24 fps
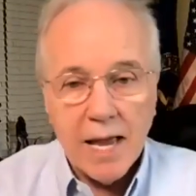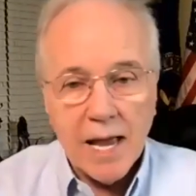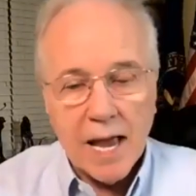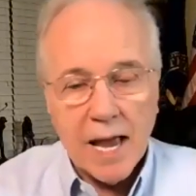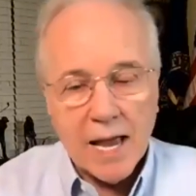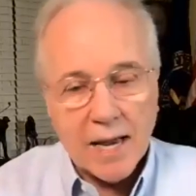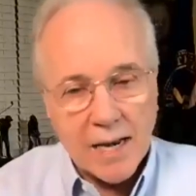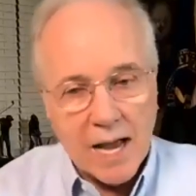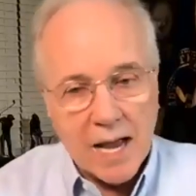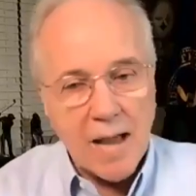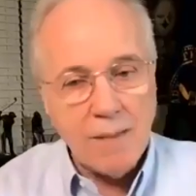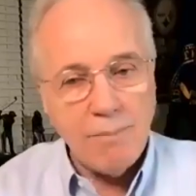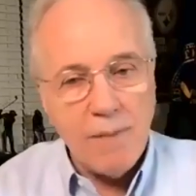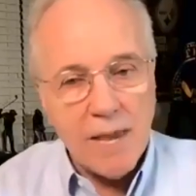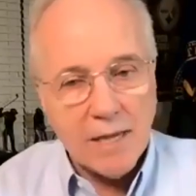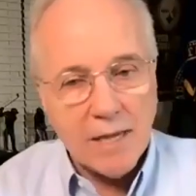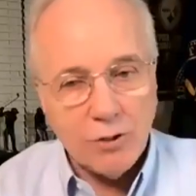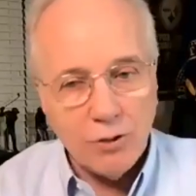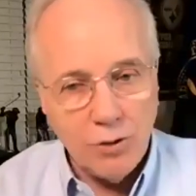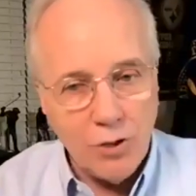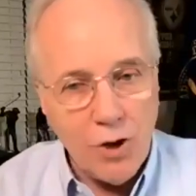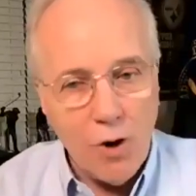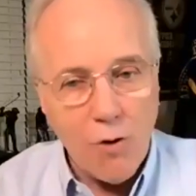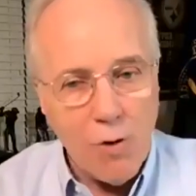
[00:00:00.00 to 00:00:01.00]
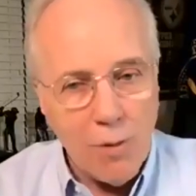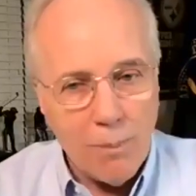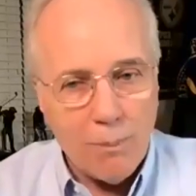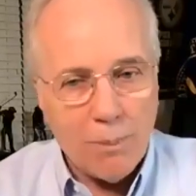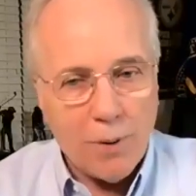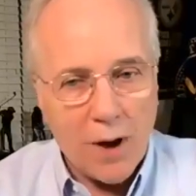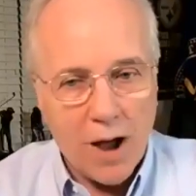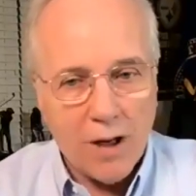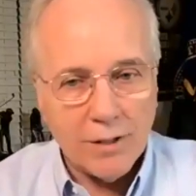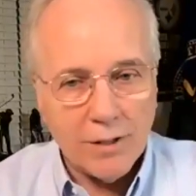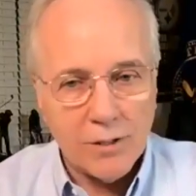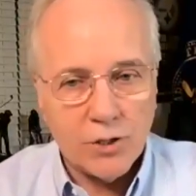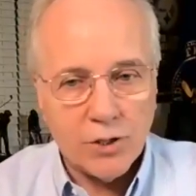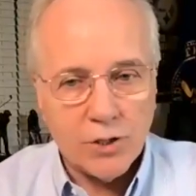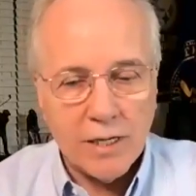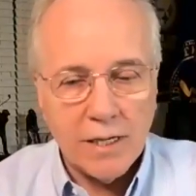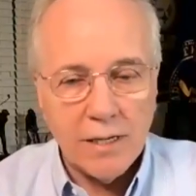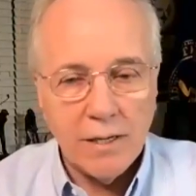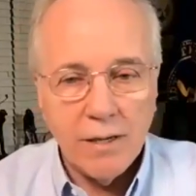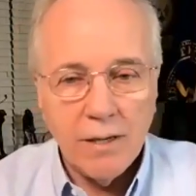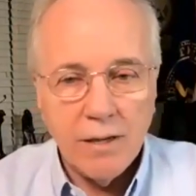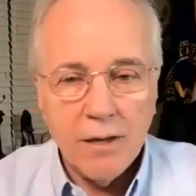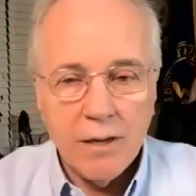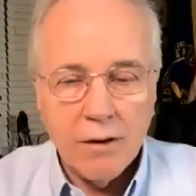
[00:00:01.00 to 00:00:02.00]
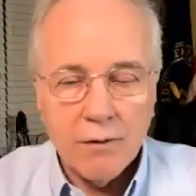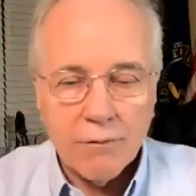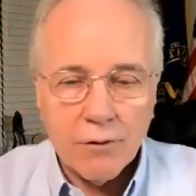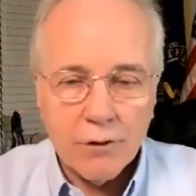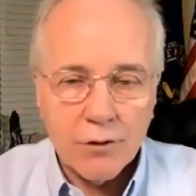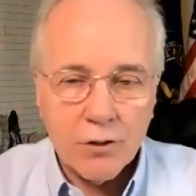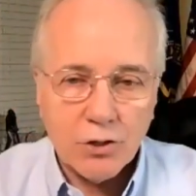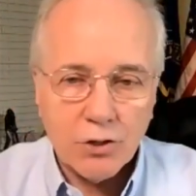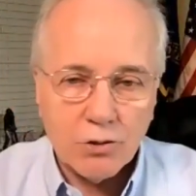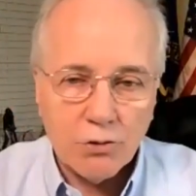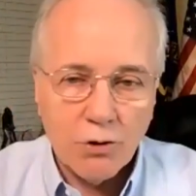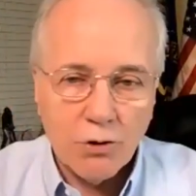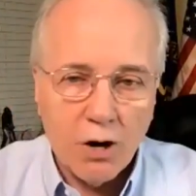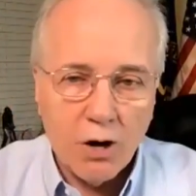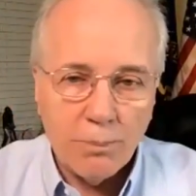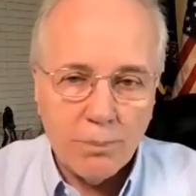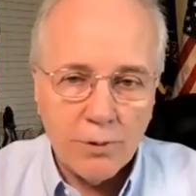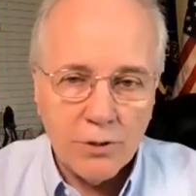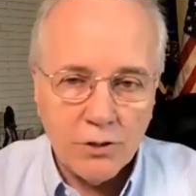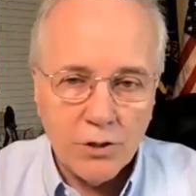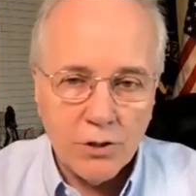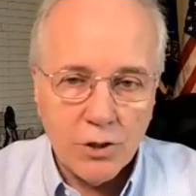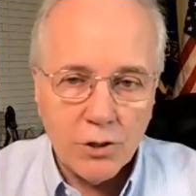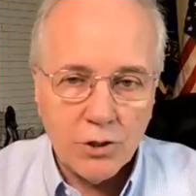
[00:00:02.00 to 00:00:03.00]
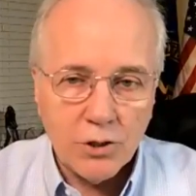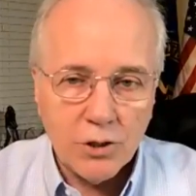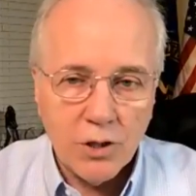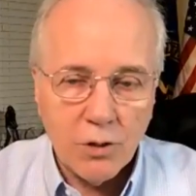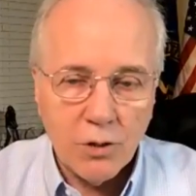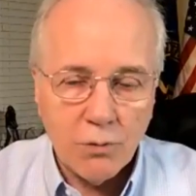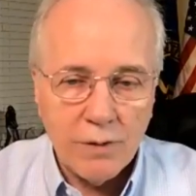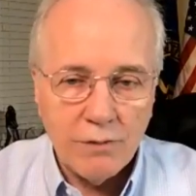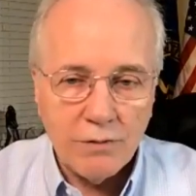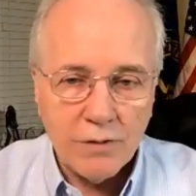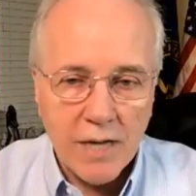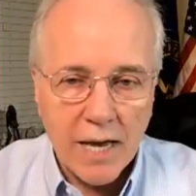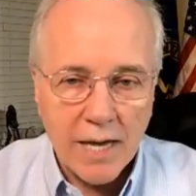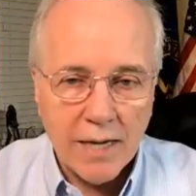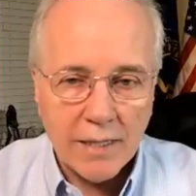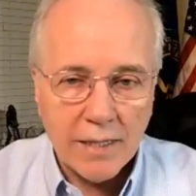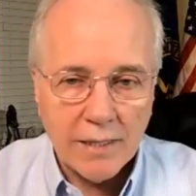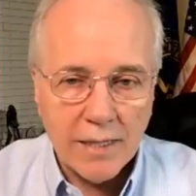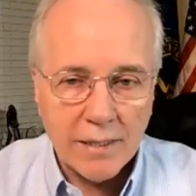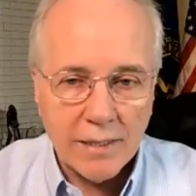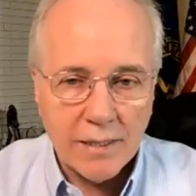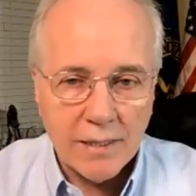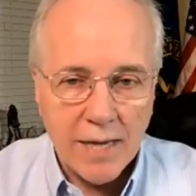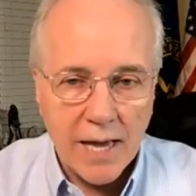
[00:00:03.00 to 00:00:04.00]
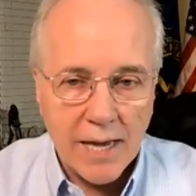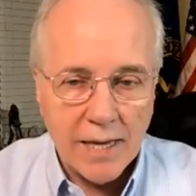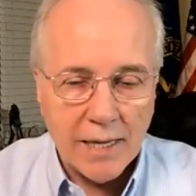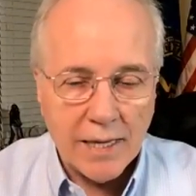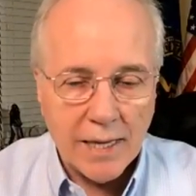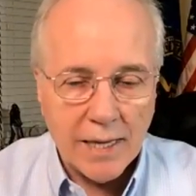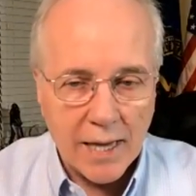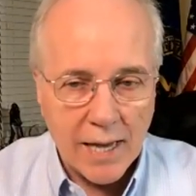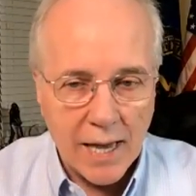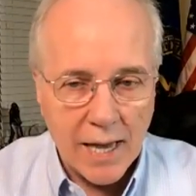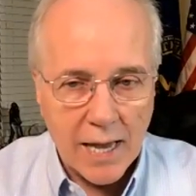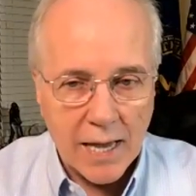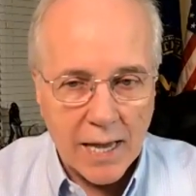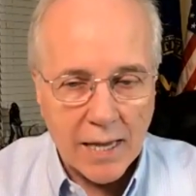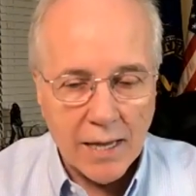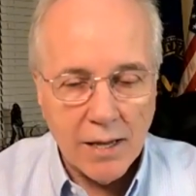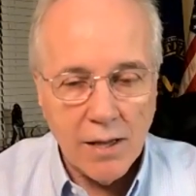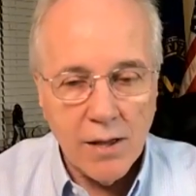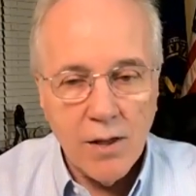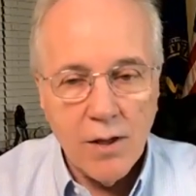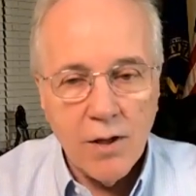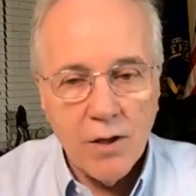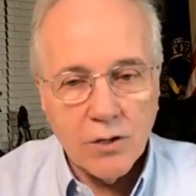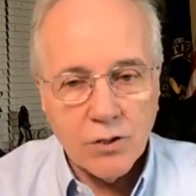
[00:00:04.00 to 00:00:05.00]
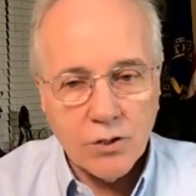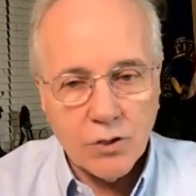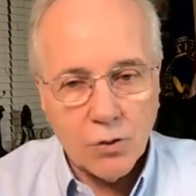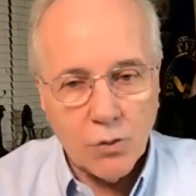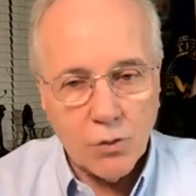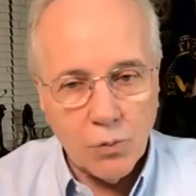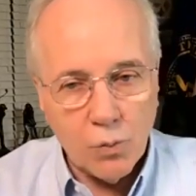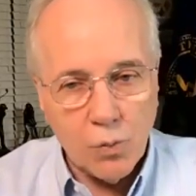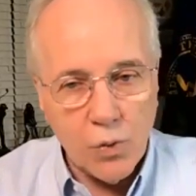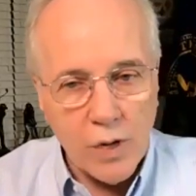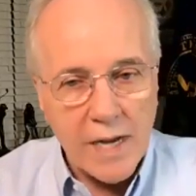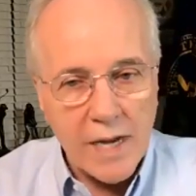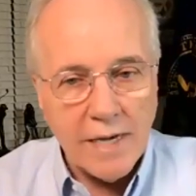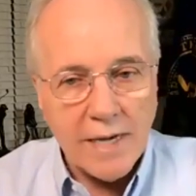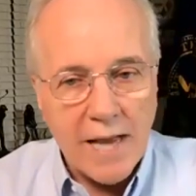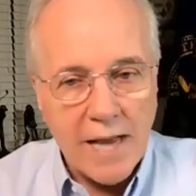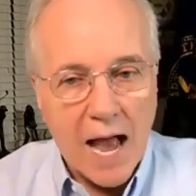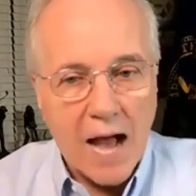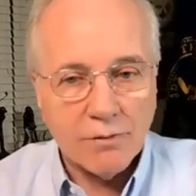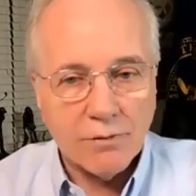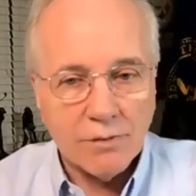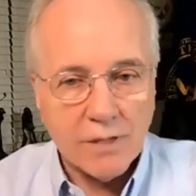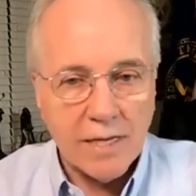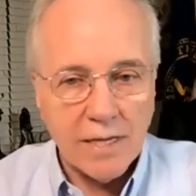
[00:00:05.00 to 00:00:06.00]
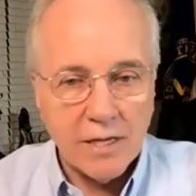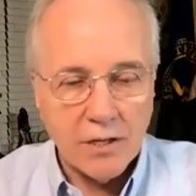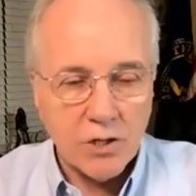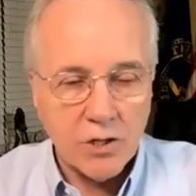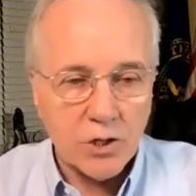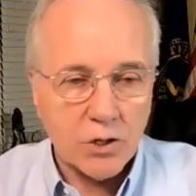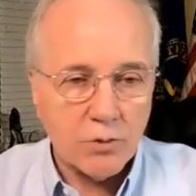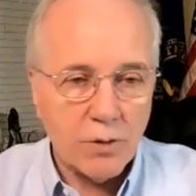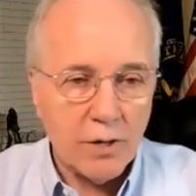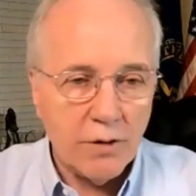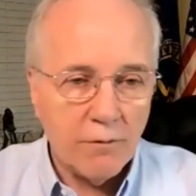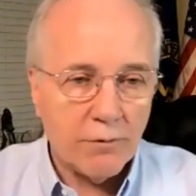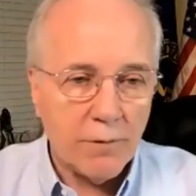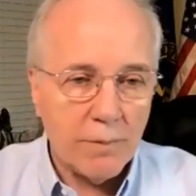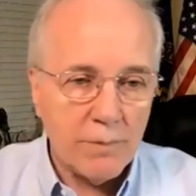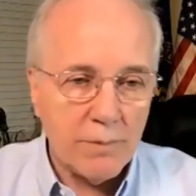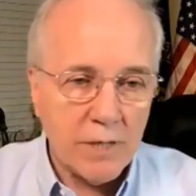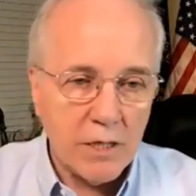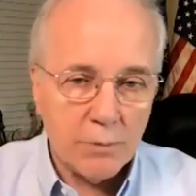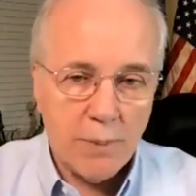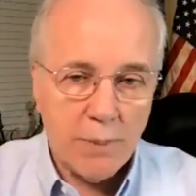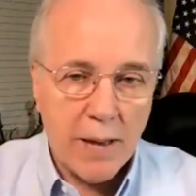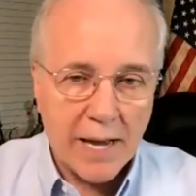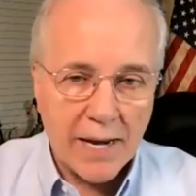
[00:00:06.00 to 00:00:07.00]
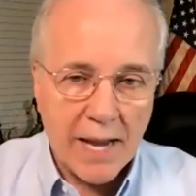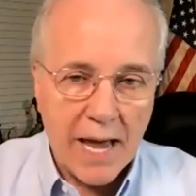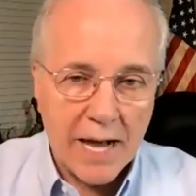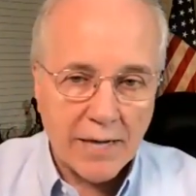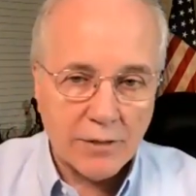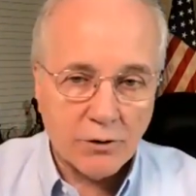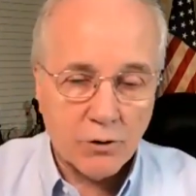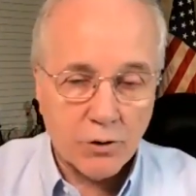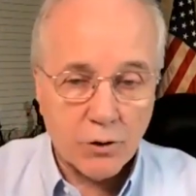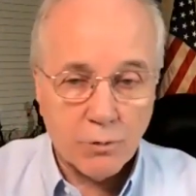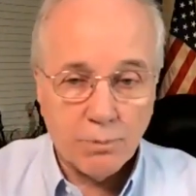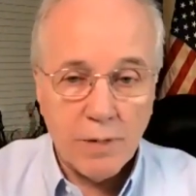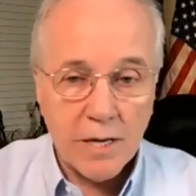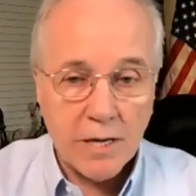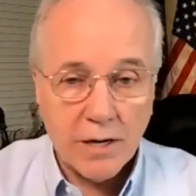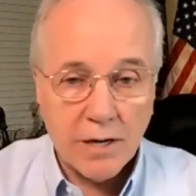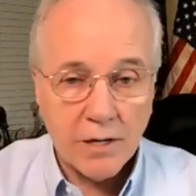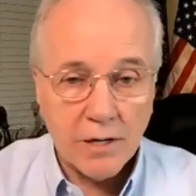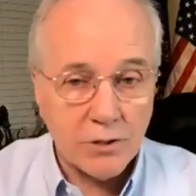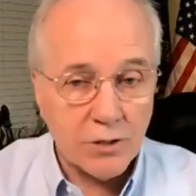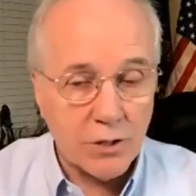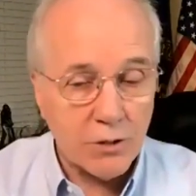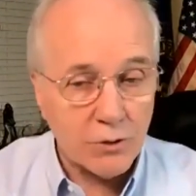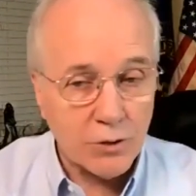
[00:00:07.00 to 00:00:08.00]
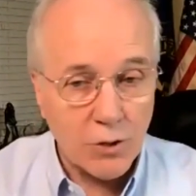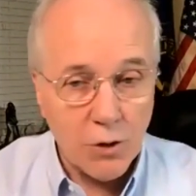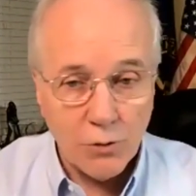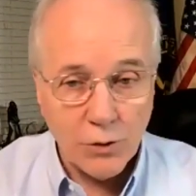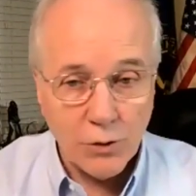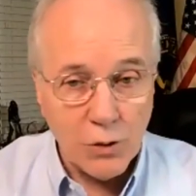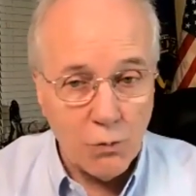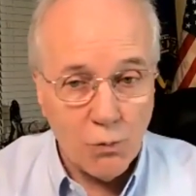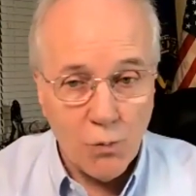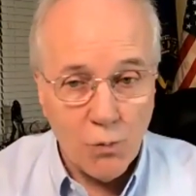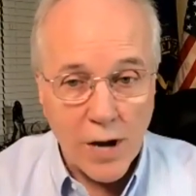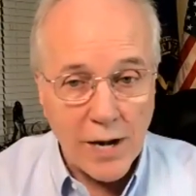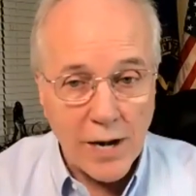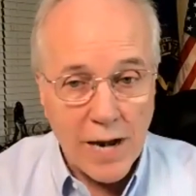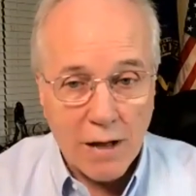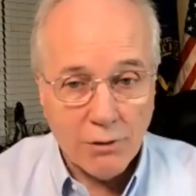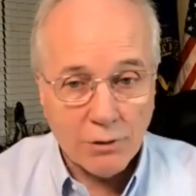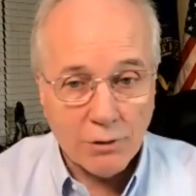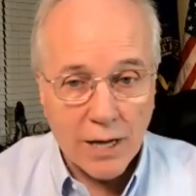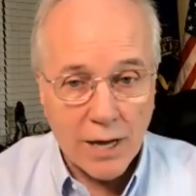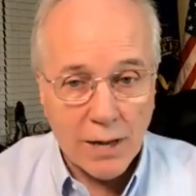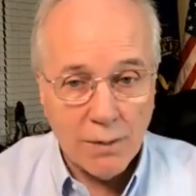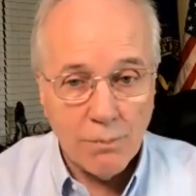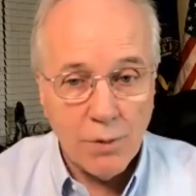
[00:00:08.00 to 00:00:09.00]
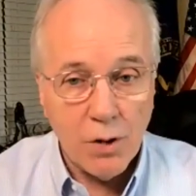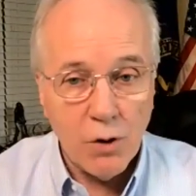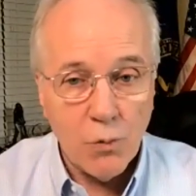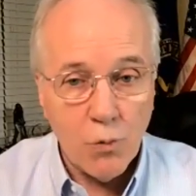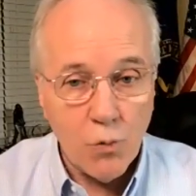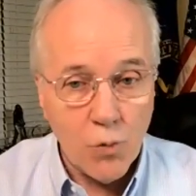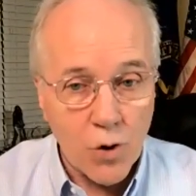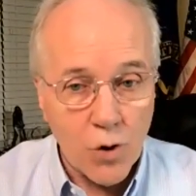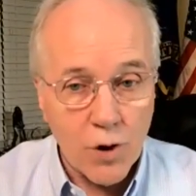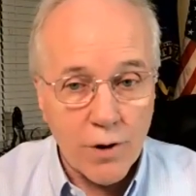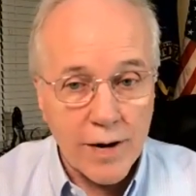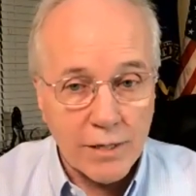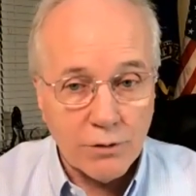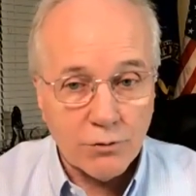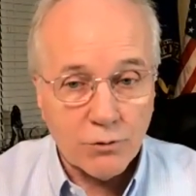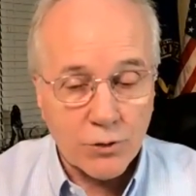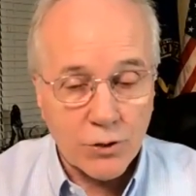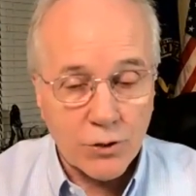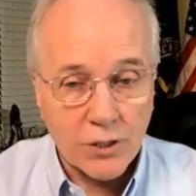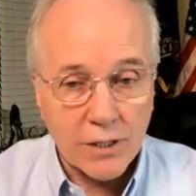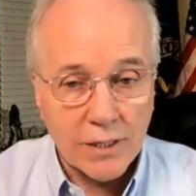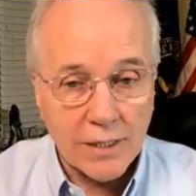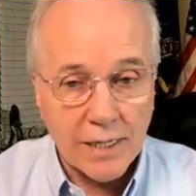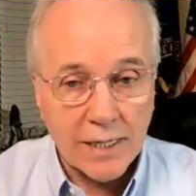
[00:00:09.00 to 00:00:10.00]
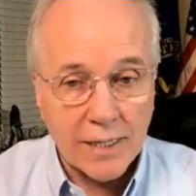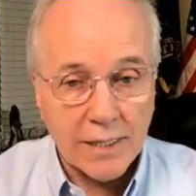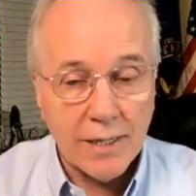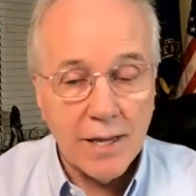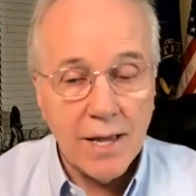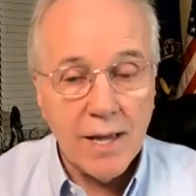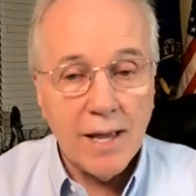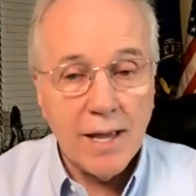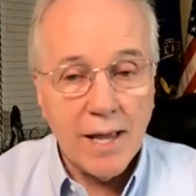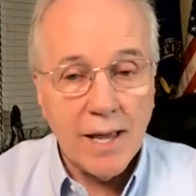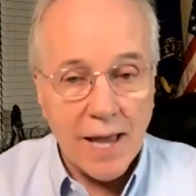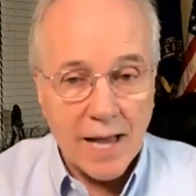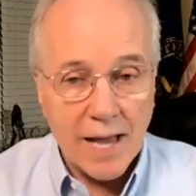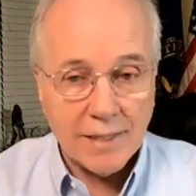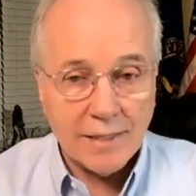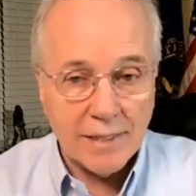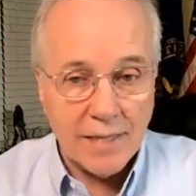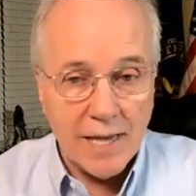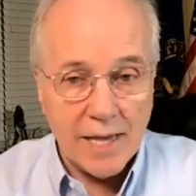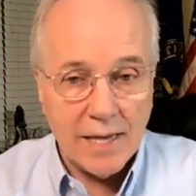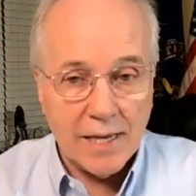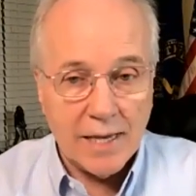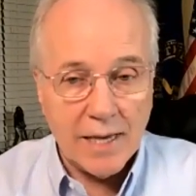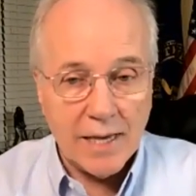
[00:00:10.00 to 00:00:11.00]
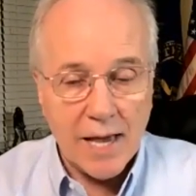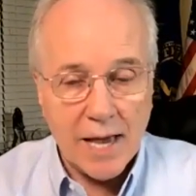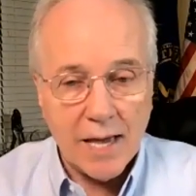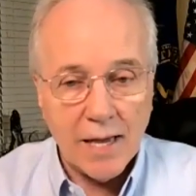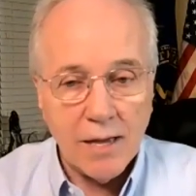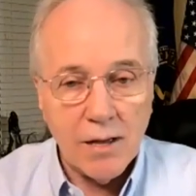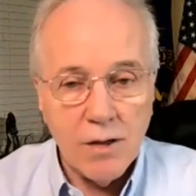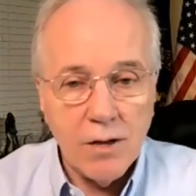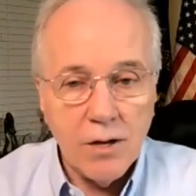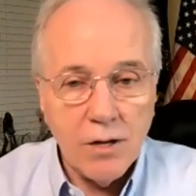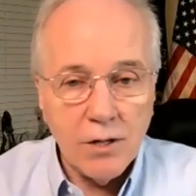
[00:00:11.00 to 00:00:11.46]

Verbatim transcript: And I make no apology for the strong position that we've taken at the AKA to weed out the industry from these bad actors because there's only one outcome we're interested in at the AKA